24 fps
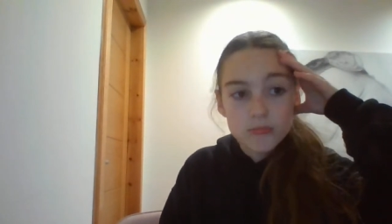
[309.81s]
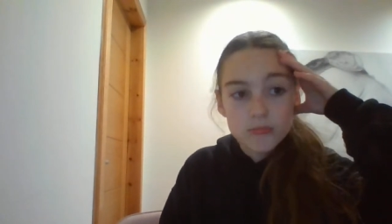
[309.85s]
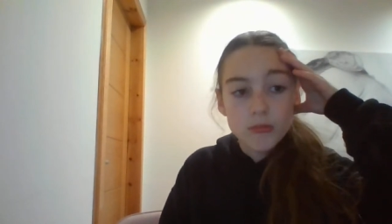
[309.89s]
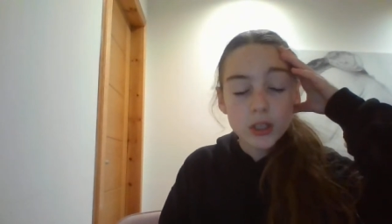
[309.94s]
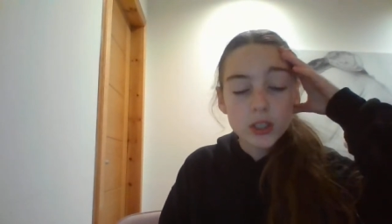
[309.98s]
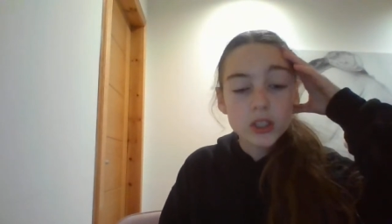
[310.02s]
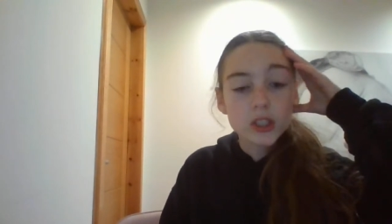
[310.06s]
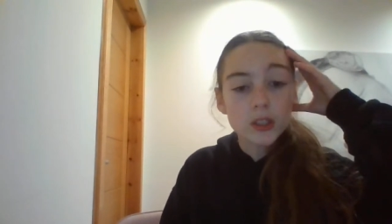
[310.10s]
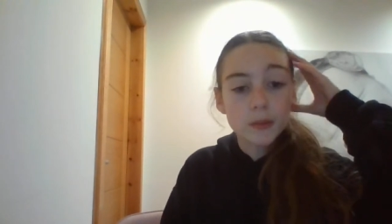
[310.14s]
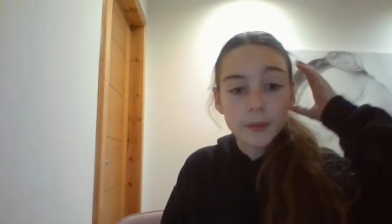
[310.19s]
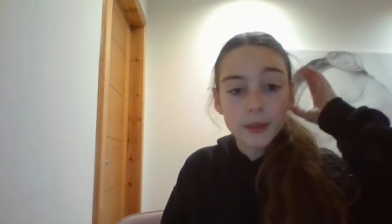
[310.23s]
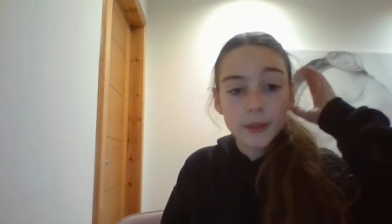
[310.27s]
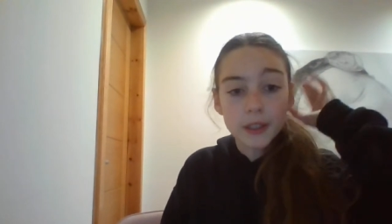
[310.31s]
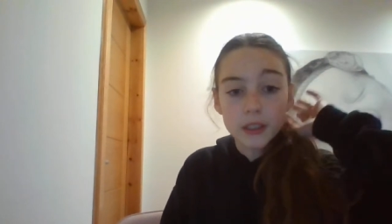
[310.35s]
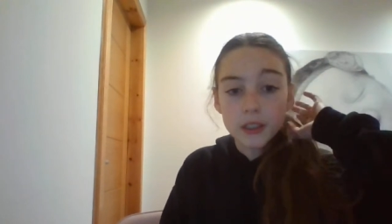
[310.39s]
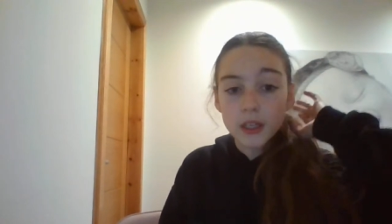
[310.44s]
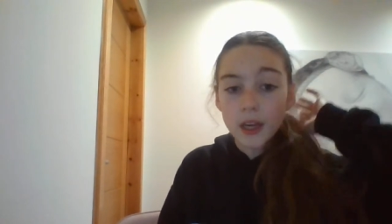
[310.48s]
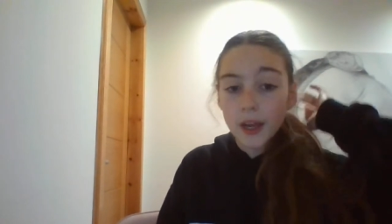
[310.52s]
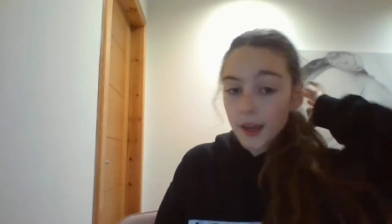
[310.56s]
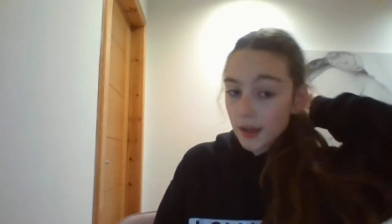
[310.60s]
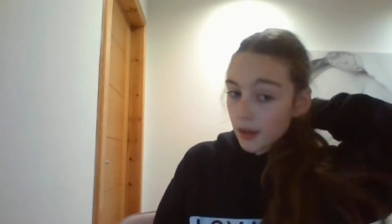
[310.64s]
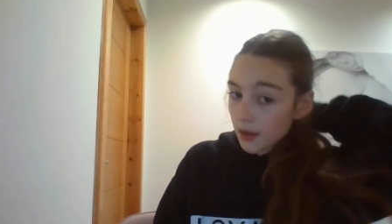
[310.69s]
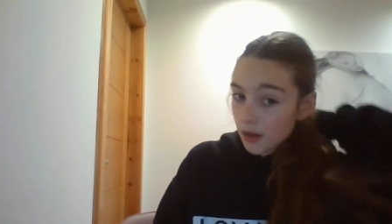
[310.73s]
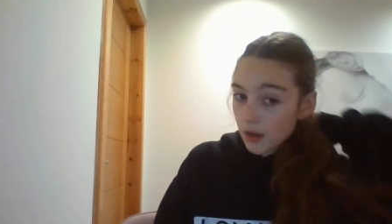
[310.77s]
Must have been,
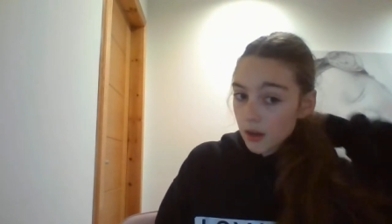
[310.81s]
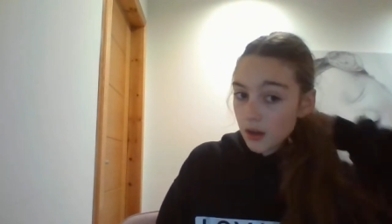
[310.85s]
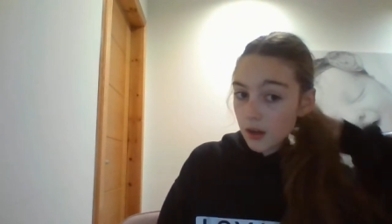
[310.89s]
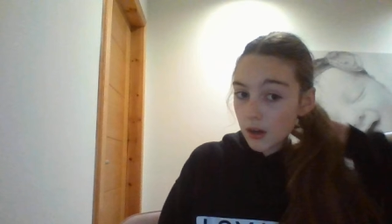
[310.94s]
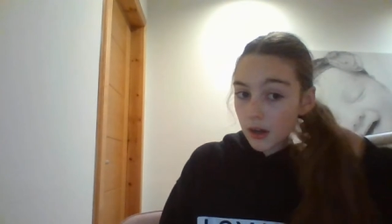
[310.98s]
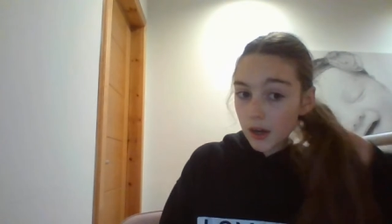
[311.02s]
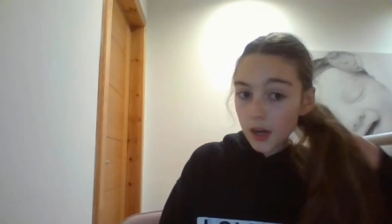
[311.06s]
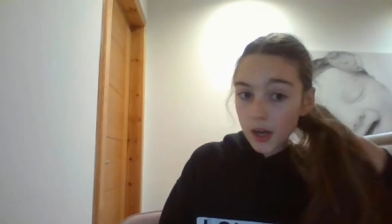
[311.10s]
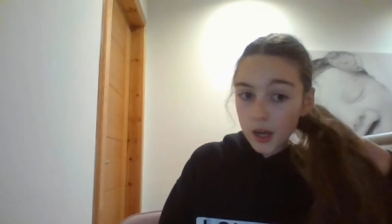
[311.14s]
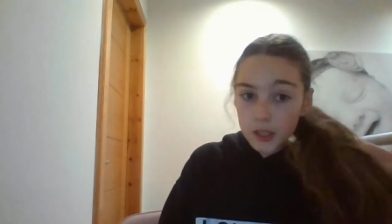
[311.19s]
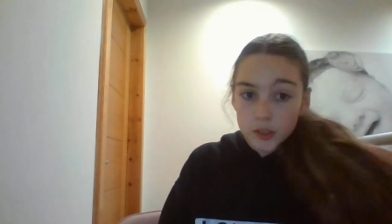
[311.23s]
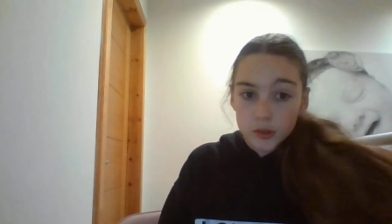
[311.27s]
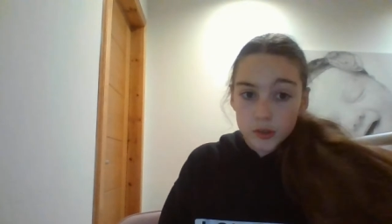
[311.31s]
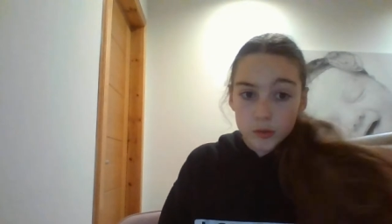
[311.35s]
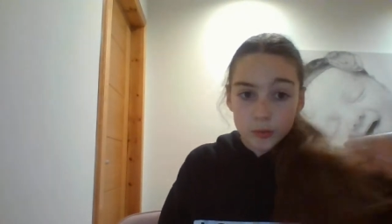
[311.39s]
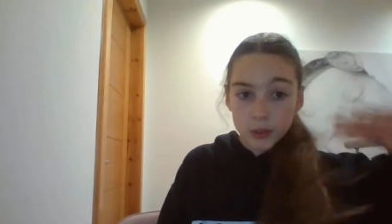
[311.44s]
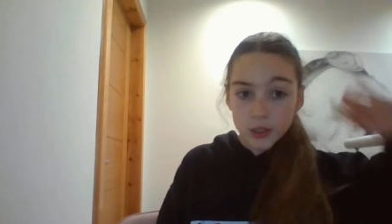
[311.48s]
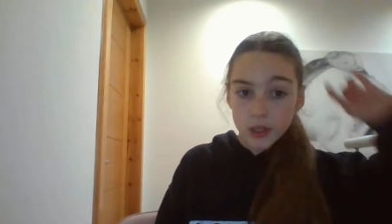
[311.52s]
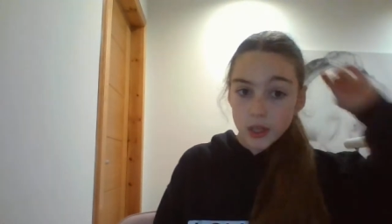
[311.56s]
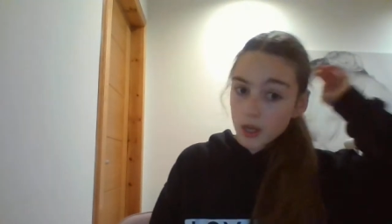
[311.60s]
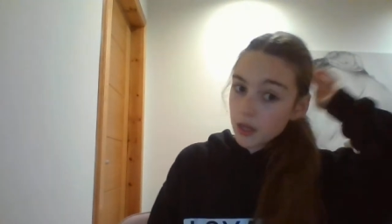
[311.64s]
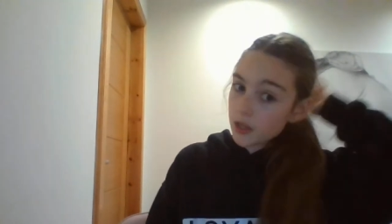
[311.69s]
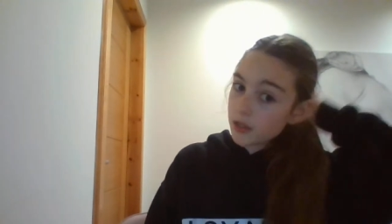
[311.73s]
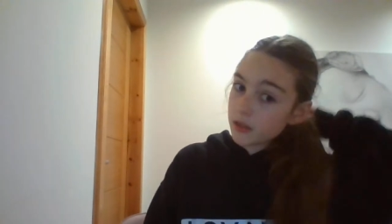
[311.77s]
yeah. Last
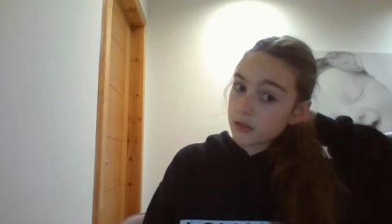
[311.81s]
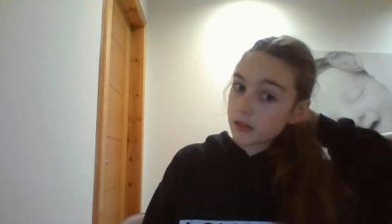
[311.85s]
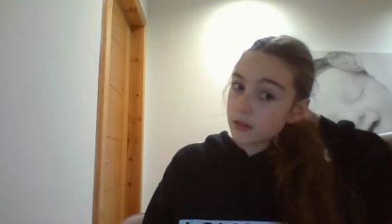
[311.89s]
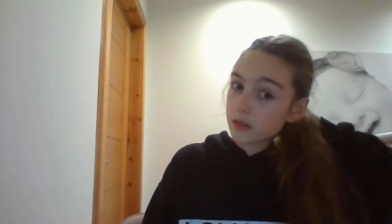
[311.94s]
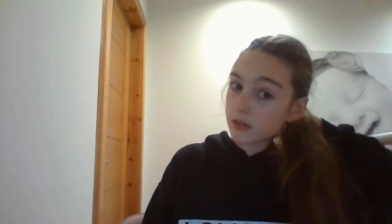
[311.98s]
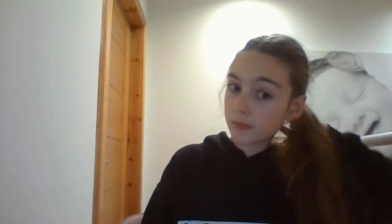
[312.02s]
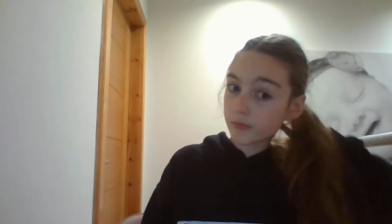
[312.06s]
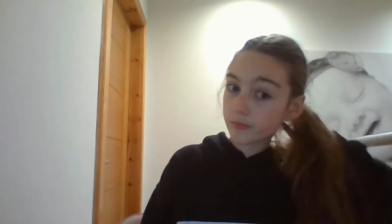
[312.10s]
weekend.